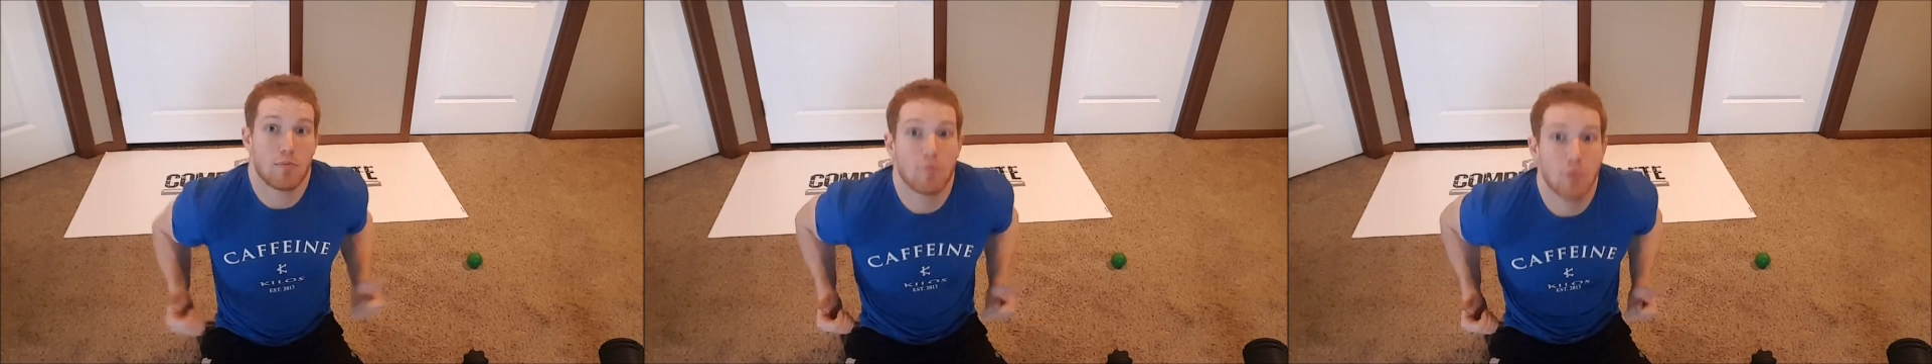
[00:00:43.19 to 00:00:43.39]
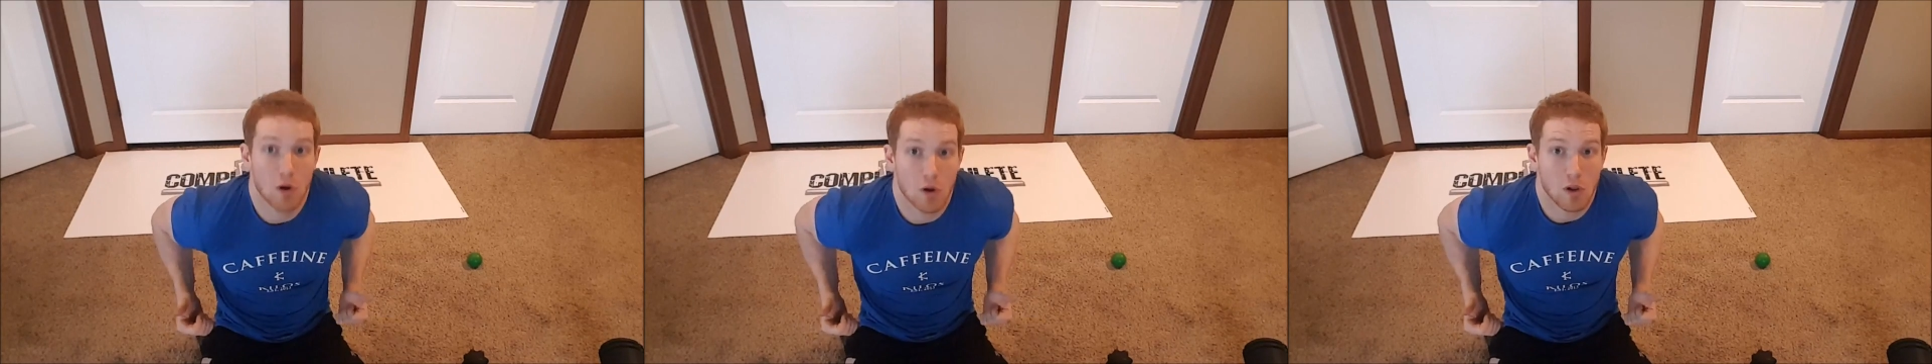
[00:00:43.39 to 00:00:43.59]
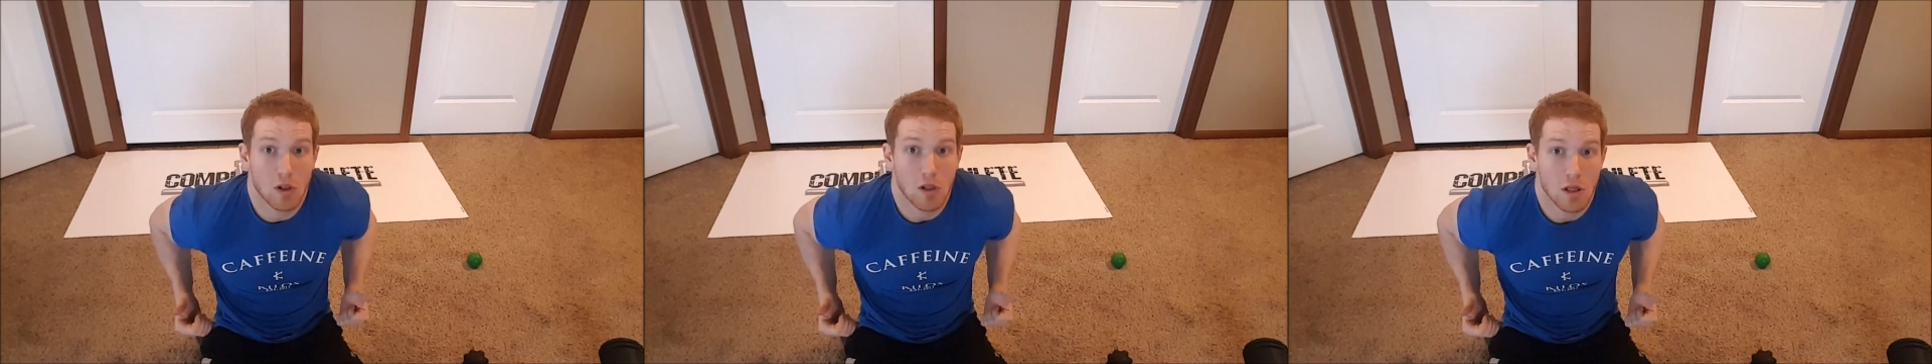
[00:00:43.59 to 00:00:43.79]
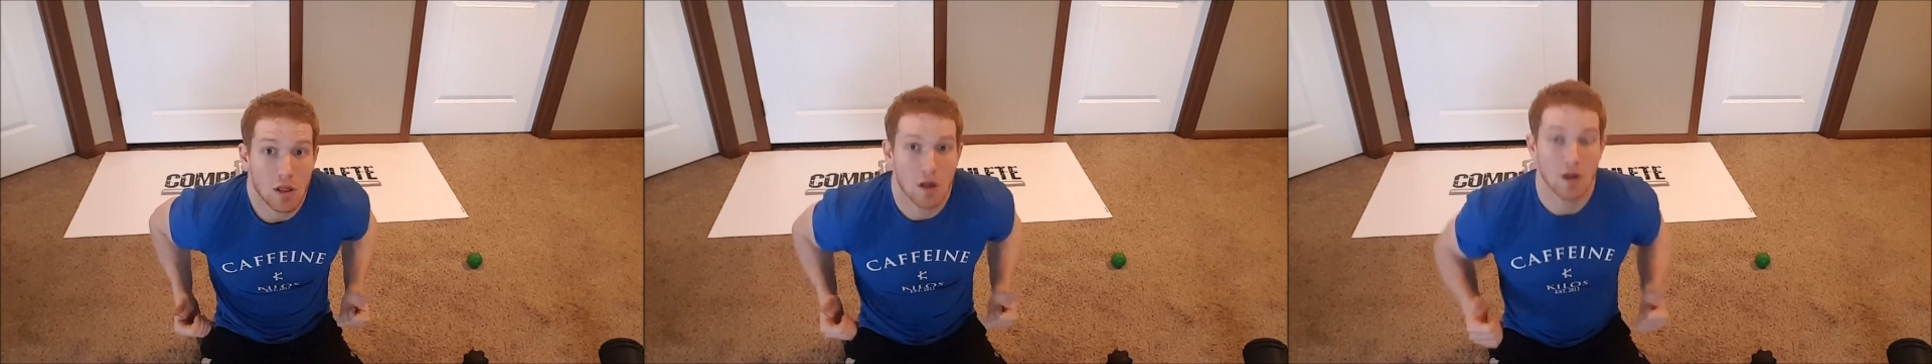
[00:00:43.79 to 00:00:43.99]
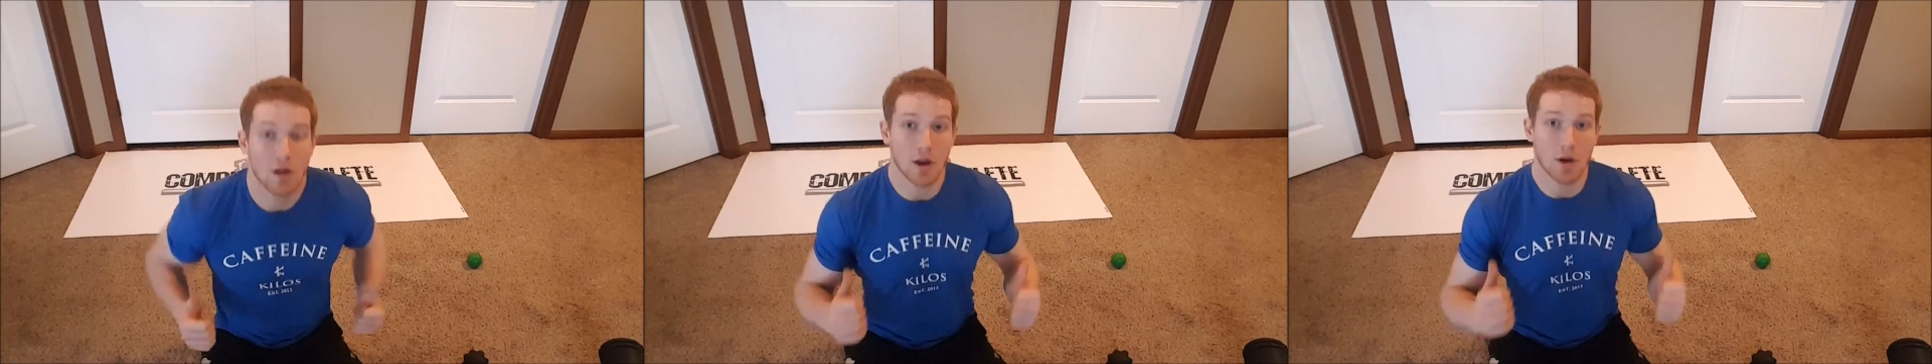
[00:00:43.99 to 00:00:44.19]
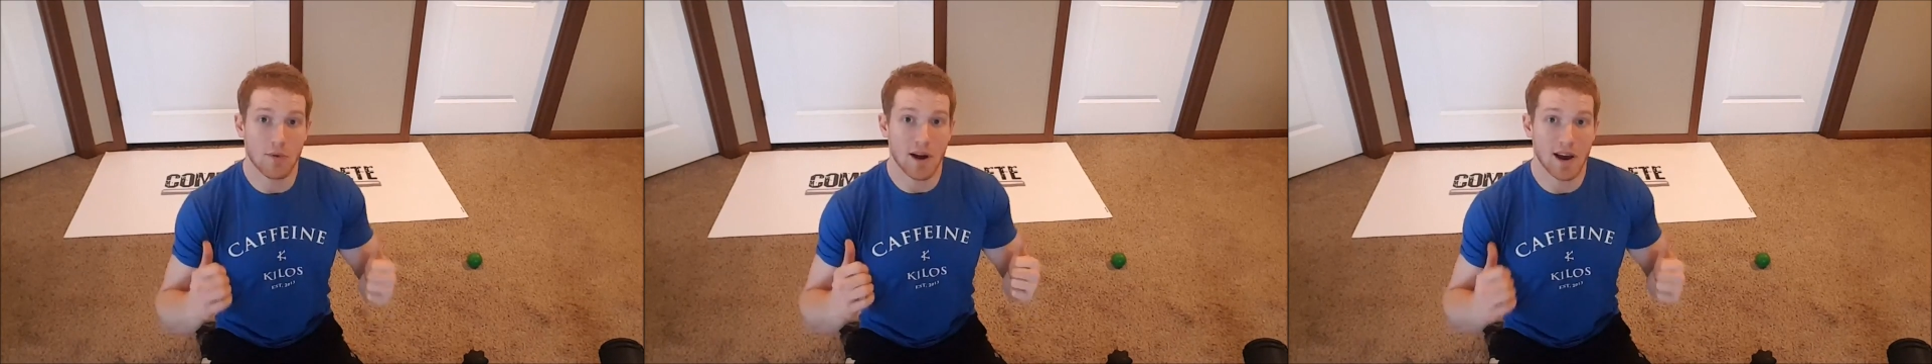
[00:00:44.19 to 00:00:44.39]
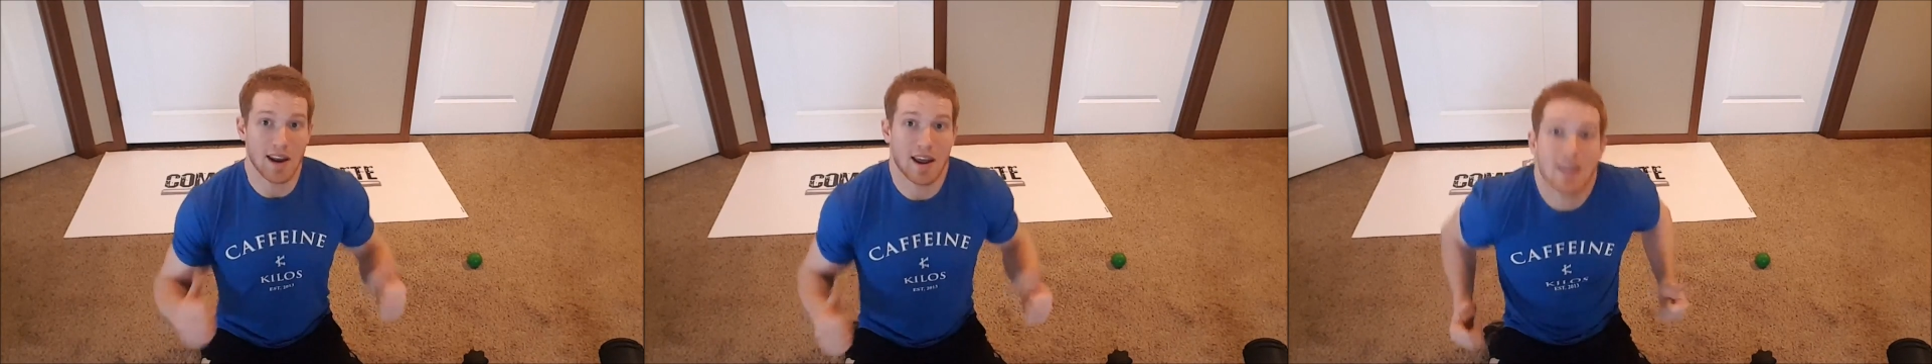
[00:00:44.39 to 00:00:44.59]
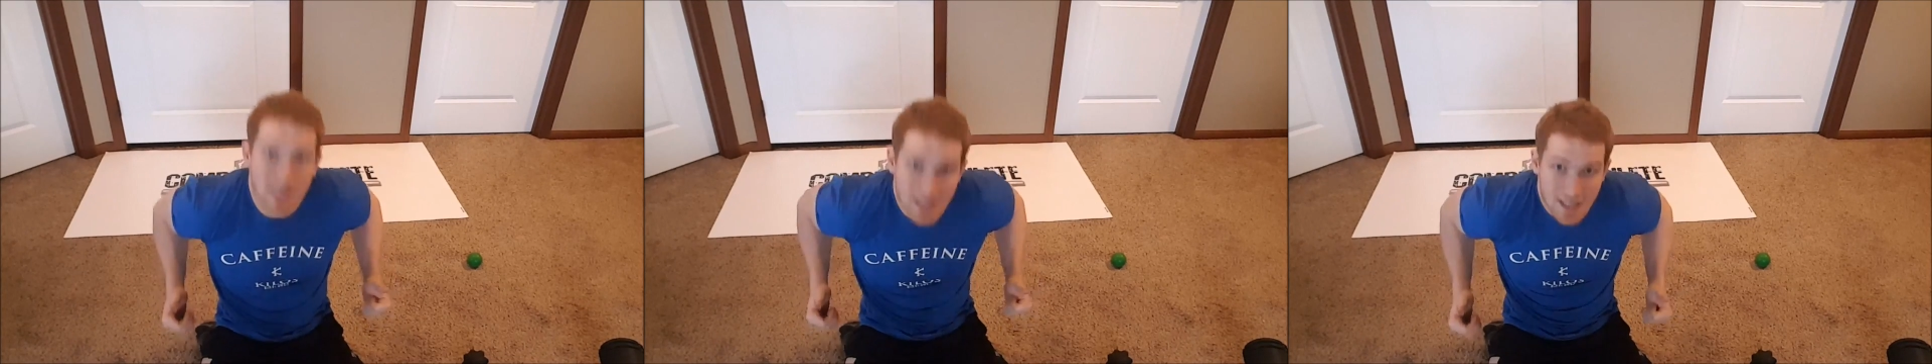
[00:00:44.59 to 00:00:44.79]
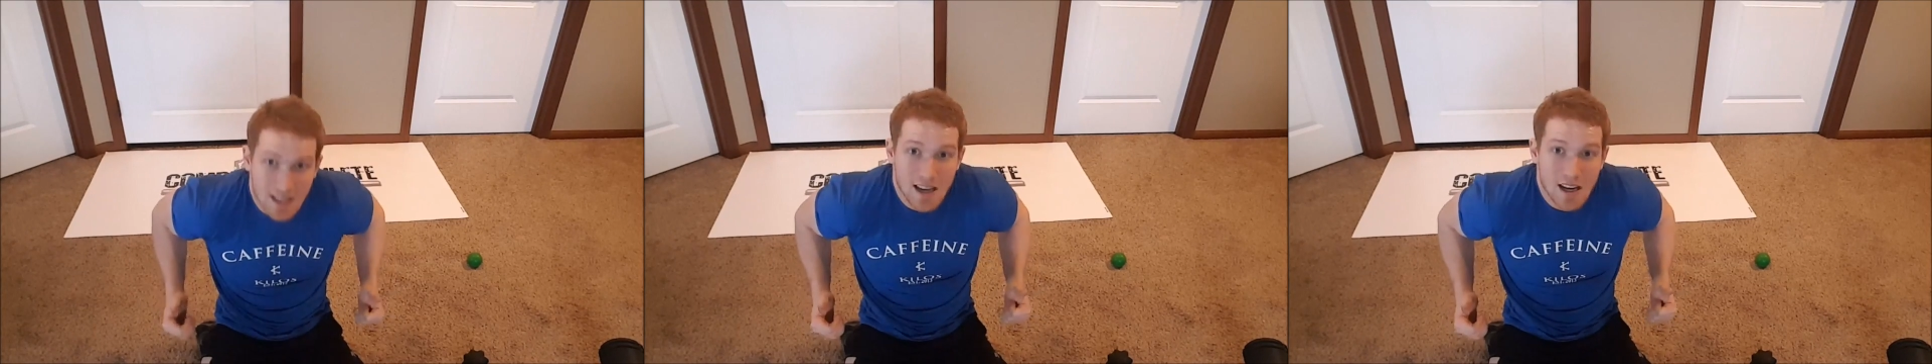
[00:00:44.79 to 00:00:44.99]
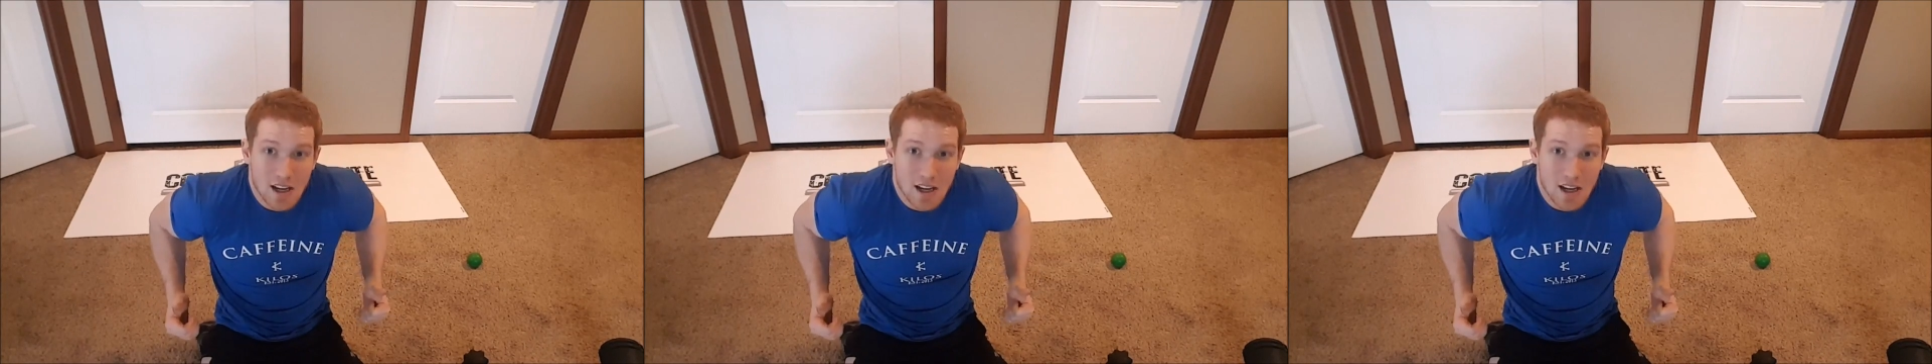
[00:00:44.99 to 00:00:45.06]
pull, right? And it's